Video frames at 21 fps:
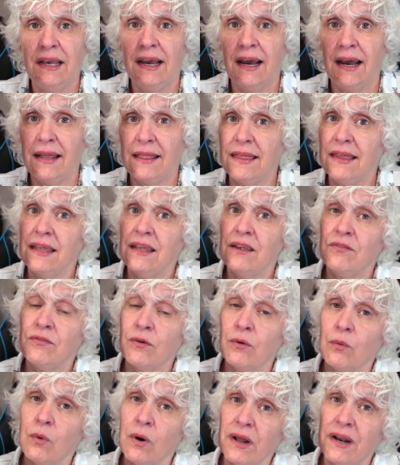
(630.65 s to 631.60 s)
I think
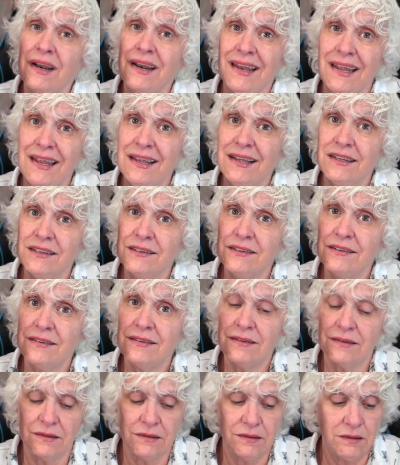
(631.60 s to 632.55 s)
for what it
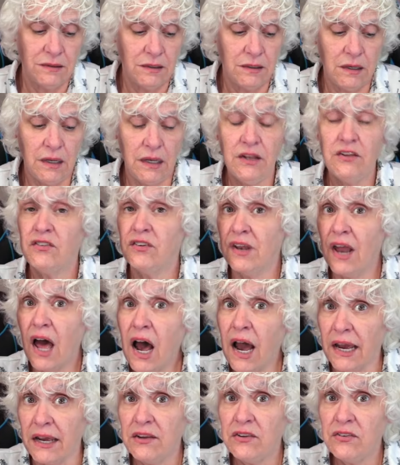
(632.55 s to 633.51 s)
is, it's
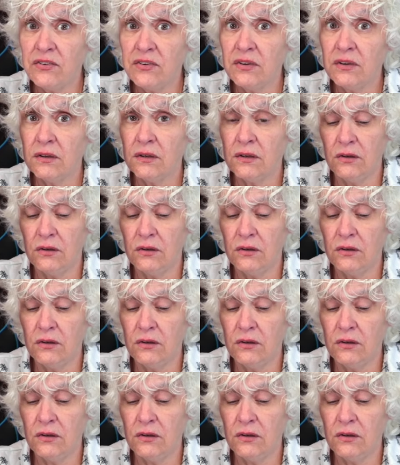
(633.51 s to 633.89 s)
nice.